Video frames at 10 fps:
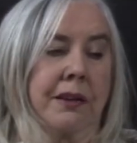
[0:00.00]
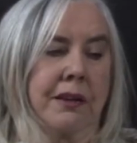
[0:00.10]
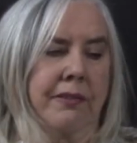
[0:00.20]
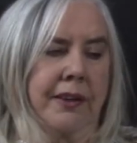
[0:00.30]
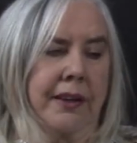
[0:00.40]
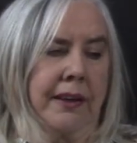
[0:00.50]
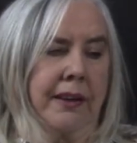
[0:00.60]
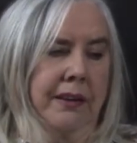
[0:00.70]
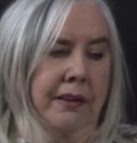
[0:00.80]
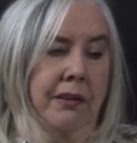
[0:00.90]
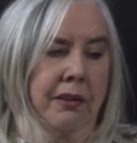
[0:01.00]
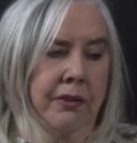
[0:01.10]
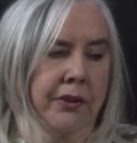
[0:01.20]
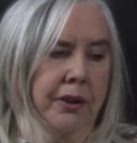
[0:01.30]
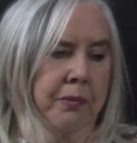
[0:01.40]
their living in England and
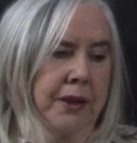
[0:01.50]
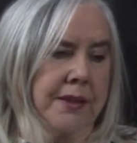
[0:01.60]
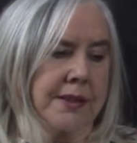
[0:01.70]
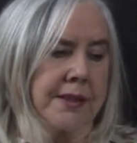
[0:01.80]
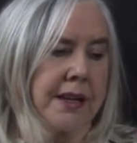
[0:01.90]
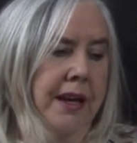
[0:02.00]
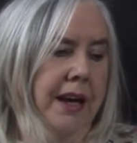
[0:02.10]
London and places.